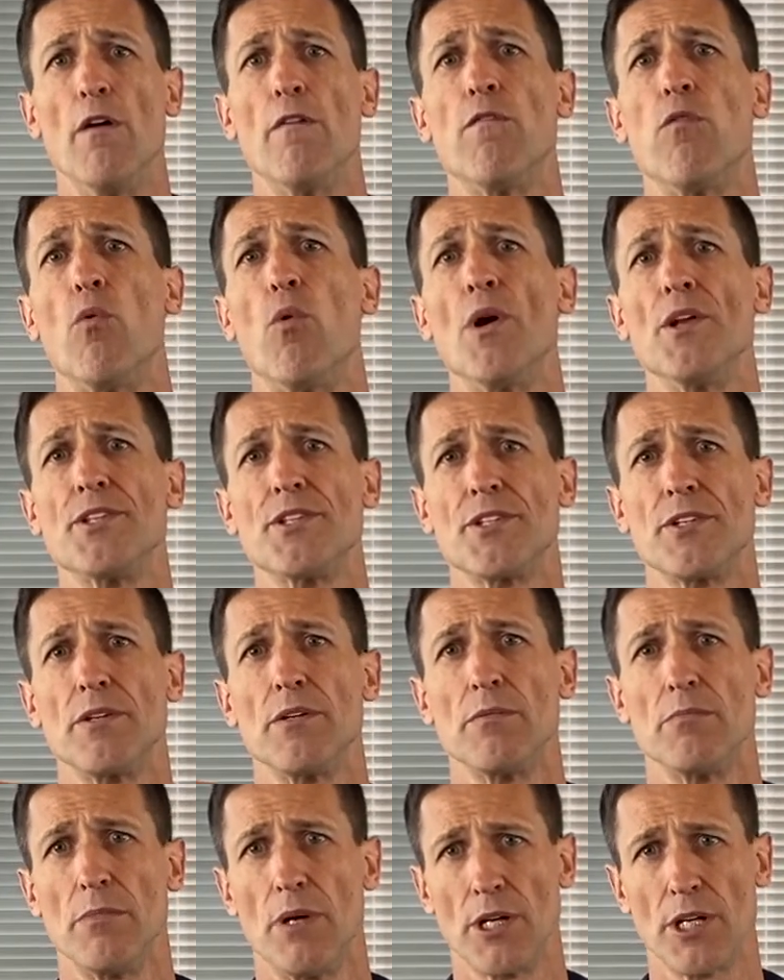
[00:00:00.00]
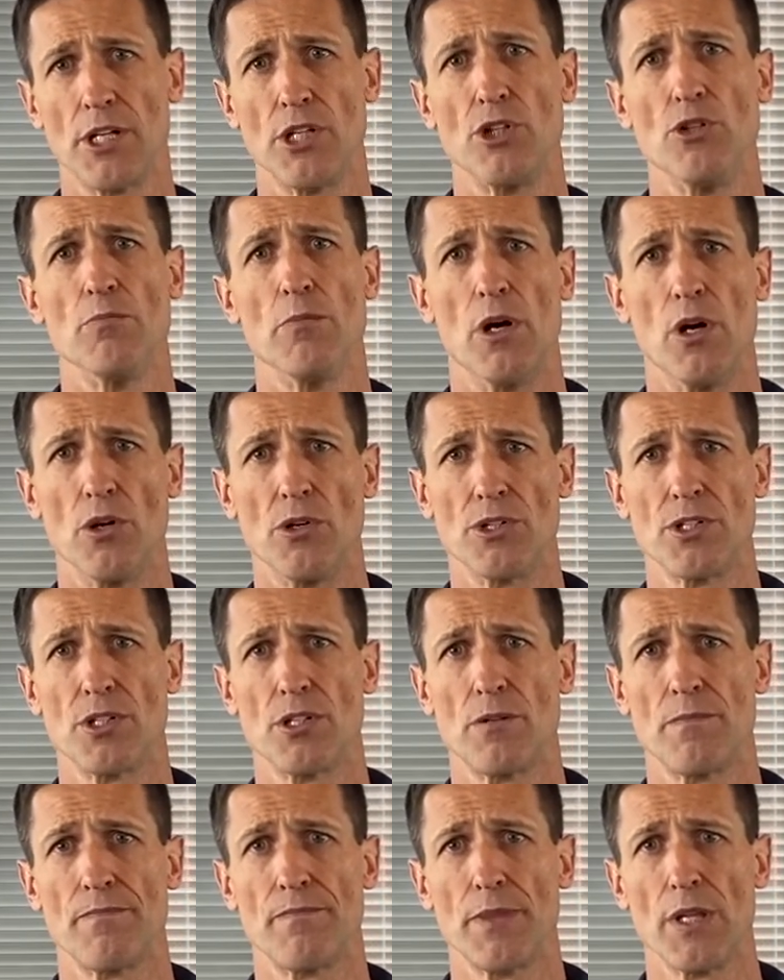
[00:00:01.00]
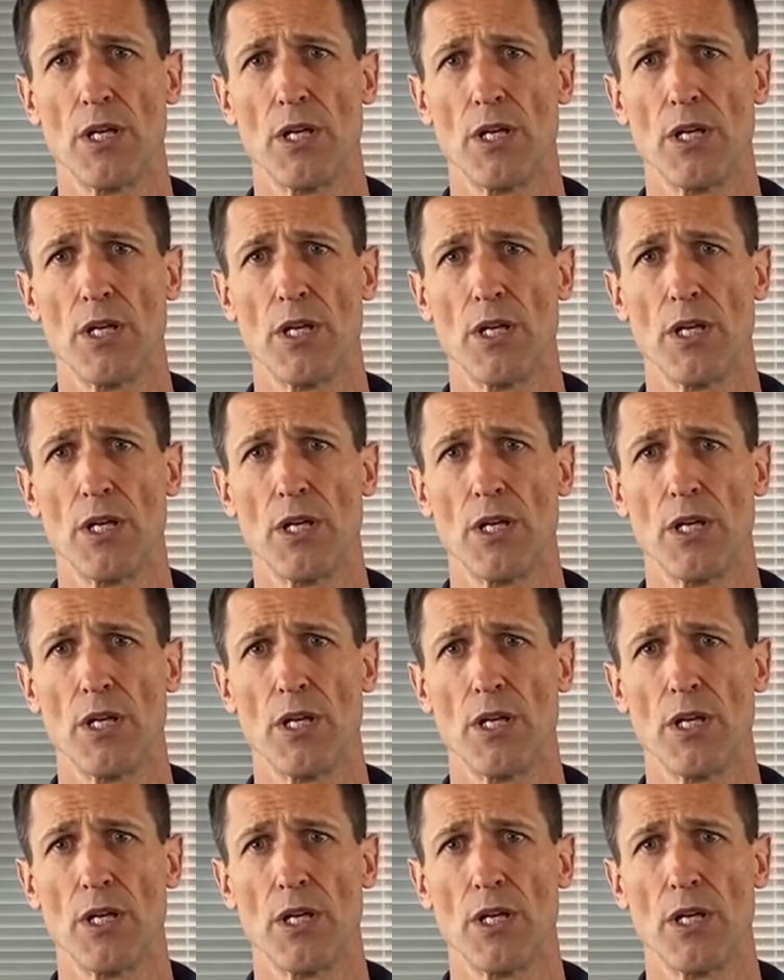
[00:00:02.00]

of what's bugging you most.